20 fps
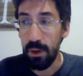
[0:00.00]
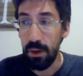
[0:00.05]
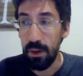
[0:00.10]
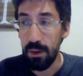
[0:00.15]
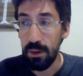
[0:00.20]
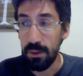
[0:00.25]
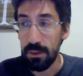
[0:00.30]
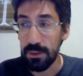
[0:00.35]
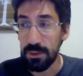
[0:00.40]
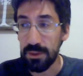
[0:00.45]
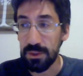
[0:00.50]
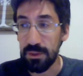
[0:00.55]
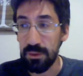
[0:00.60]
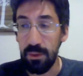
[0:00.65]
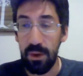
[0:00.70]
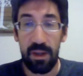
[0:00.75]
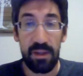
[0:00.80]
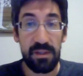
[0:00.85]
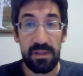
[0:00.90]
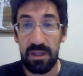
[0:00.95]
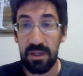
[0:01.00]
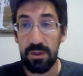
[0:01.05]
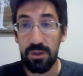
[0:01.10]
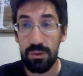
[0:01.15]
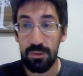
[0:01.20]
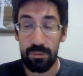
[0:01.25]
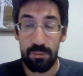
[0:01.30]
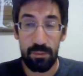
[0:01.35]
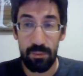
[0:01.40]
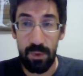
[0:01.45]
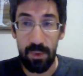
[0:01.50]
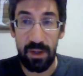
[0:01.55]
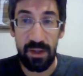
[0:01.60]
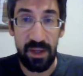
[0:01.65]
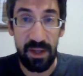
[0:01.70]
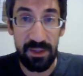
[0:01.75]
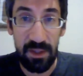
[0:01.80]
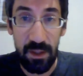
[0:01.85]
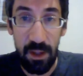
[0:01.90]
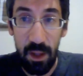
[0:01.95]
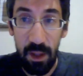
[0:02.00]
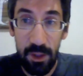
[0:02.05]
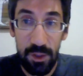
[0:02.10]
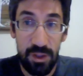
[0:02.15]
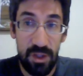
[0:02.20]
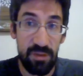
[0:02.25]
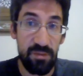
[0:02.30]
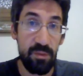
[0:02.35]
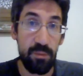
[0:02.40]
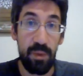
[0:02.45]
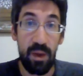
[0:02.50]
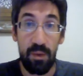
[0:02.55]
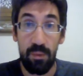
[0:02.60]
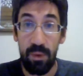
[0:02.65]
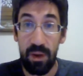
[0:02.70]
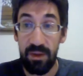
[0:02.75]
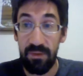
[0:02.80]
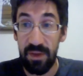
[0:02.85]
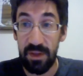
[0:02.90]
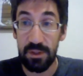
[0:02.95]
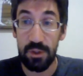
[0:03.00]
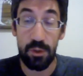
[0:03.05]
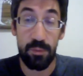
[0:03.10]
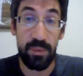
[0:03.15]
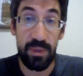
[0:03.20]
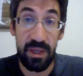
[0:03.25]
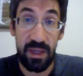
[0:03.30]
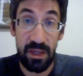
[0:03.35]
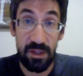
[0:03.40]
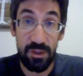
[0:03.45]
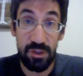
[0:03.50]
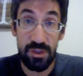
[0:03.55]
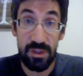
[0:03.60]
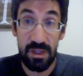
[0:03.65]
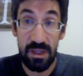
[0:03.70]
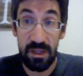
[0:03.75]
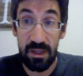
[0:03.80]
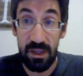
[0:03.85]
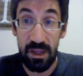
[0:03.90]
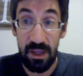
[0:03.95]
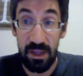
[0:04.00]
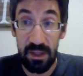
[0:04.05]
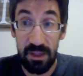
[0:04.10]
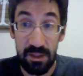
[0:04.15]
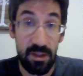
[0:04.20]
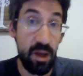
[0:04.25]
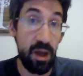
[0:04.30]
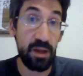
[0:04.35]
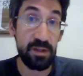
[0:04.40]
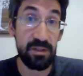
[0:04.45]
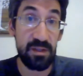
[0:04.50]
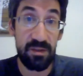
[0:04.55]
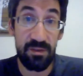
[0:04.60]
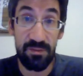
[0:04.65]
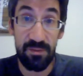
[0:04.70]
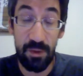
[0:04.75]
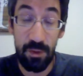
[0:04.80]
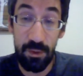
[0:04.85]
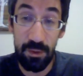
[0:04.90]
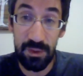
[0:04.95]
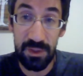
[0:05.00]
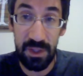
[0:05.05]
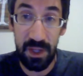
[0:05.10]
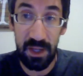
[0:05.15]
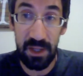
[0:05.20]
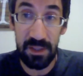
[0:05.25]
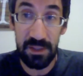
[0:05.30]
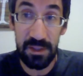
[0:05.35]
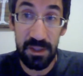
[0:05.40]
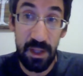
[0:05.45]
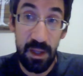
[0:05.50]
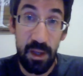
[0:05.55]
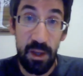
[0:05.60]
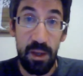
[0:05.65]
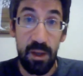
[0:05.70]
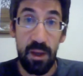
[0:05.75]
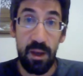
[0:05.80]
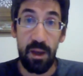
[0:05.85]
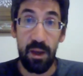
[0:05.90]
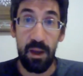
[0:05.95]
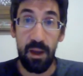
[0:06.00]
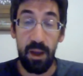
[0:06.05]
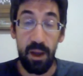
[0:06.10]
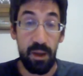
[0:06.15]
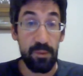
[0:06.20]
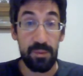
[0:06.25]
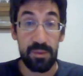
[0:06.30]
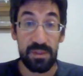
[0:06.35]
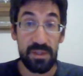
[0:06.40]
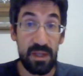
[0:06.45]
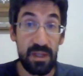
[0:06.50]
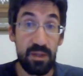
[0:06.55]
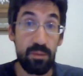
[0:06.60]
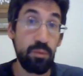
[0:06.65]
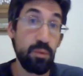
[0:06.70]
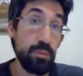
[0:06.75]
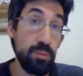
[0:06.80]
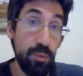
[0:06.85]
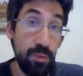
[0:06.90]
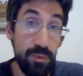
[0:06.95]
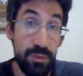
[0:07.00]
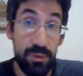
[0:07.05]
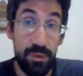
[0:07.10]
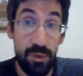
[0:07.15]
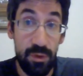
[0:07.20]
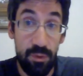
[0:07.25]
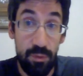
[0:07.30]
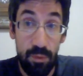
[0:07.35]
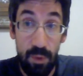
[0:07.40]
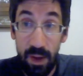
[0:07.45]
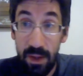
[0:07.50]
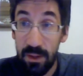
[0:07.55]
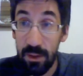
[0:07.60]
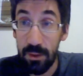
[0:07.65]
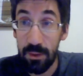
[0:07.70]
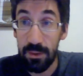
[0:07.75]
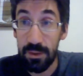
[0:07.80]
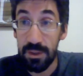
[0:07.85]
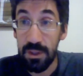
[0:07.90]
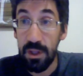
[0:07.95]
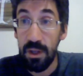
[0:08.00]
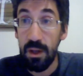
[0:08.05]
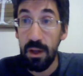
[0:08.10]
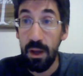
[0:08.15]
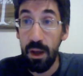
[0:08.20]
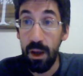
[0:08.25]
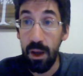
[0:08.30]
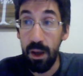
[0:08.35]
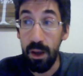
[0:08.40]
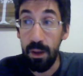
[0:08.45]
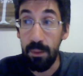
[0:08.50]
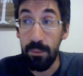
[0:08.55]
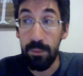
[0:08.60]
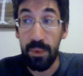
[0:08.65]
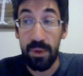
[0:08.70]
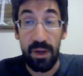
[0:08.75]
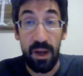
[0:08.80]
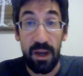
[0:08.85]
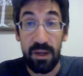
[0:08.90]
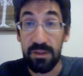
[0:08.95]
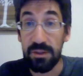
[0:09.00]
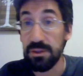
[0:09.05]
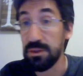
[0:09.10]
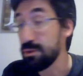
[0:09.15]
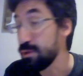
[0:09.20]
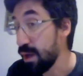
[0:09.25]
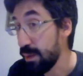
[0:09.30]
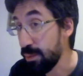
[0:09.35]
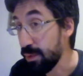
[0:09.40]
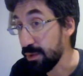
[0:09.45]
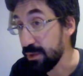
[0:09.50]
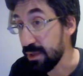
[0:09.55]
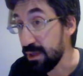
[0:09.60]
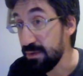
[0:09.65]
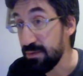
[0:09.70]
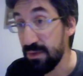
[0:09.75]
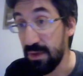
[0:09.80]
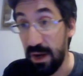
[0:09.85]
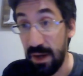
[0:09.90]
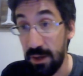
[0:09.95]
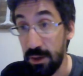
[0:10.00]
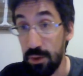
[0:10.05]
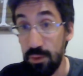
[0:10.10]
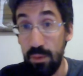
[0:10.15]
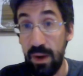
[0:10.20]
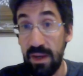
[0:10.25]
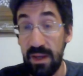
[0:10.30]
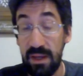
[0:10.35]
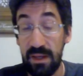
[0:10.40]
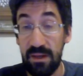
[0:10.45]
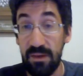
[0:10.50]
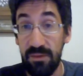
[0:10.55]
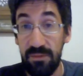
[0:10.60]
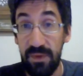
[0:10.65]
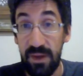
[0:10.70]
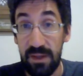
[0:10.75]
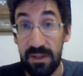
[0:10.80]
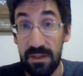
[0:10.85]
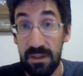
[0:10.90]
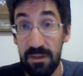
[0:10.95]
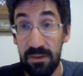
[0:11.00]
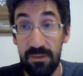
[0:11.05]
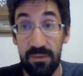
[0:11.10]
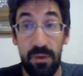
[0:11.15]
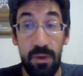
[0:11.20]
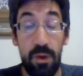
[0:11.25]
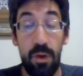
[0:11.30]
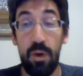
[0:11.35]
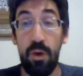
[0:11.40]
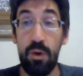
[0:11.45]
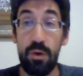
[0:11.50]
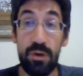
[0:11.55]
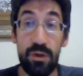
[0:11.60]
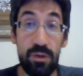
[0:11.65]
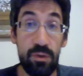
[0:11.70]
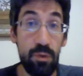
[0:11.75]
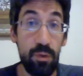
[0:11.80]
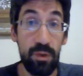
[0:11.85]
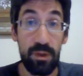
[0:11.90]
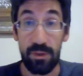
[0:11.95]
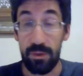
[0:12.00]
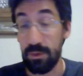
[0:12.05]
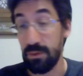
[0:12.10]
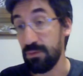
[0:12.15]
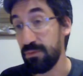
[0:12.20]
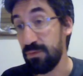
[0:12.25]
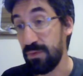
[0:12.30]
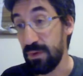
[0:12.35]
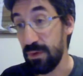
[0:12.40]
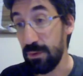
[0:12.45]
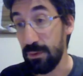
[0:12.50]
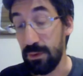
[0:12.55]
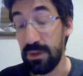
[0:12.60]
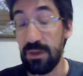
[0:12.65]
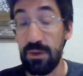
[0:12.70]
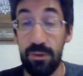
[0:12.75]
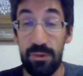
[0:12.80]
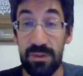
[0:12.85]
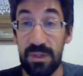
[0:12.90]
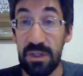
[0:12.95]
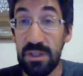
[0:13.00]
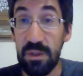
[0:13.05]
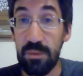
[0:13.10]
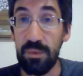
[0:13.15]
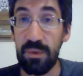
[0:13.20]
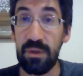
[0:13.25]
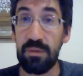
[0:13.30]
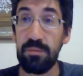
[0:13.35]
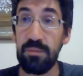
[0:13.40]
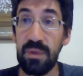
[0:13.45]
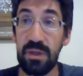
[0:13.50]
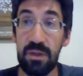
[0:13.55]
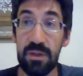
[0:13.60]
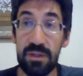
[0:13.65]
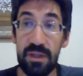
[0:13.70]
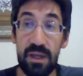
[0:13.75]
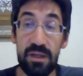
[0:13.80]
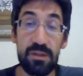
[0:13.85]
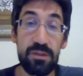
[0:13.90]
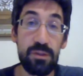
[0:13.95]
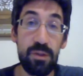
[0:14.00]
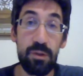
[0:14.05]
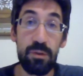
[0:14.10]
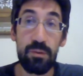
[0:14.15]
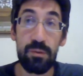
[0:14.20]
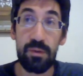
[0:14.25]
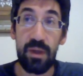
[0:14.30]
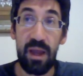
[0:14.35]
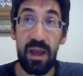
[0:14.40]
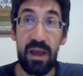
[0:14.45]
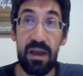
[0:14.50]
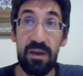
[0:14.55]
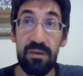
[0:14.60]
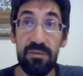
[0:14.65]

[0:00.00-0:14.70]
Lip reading: so I teach writing at the college level. My wife has her PhD in cognitive neuroscience. I would say that we're both good writers, but I do not believe that I could write an effective article in her field, in her discipline, because I don't have